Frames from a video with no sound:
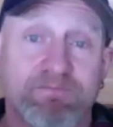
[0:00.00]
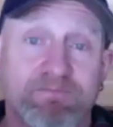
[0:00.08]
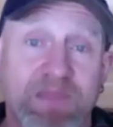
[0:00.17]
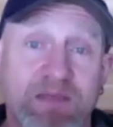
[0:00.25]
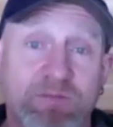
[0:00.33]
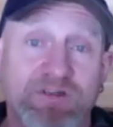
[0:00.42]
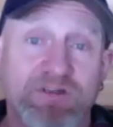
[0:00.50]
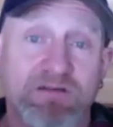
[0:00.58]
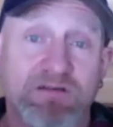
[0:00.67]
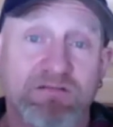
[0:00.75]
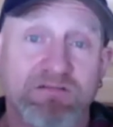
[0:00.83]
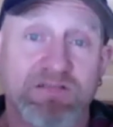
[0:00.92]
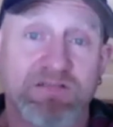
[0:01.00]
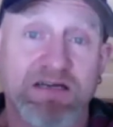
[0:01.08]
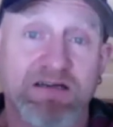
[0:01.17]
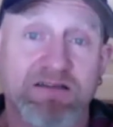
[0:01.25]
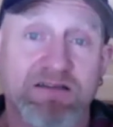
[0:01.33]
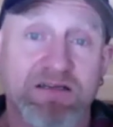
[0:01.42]
Imogen,
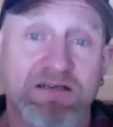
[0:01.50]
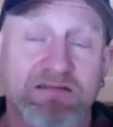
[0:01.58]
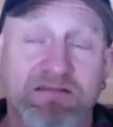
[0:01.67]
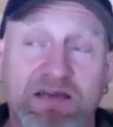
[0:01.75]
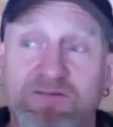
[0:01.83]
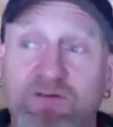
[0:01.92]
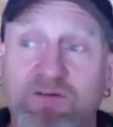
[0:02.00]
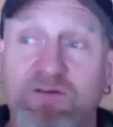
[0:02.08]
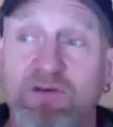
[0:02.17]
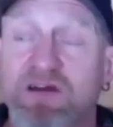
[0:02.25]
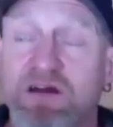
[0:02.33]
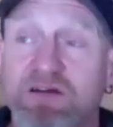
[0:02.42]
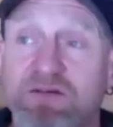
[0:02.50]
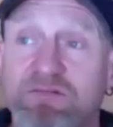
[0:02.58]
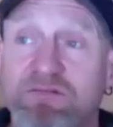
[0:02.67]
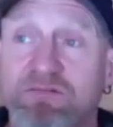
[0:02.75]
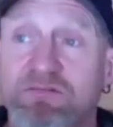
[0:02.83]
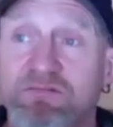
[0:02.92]
Taratha, they've all left
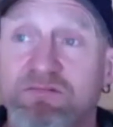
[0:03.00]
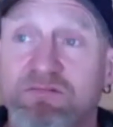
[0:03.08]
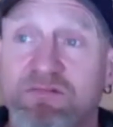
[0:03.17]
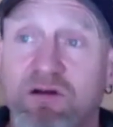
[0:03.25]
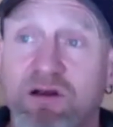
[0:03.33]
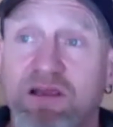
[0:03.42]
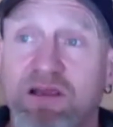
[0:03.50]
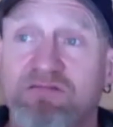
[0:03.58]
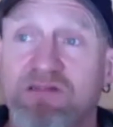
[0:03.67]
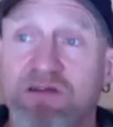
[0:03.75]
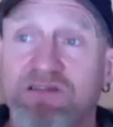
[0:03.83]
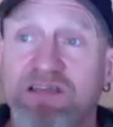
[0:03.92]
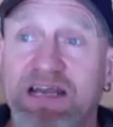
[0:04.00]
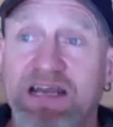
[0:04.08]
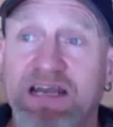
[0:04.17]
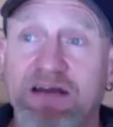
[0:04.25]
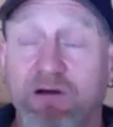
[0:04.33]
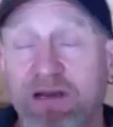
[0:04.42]
home. Holly and Rosie are
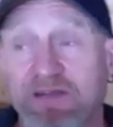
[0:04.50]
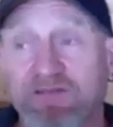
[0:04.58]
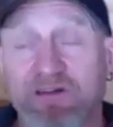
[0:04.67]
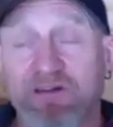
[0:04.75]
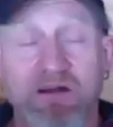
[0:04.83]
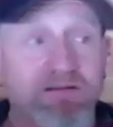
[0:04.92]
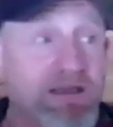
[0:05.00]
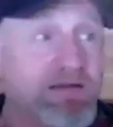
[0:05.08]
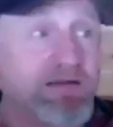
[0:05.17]
out. Holly lives on her own now.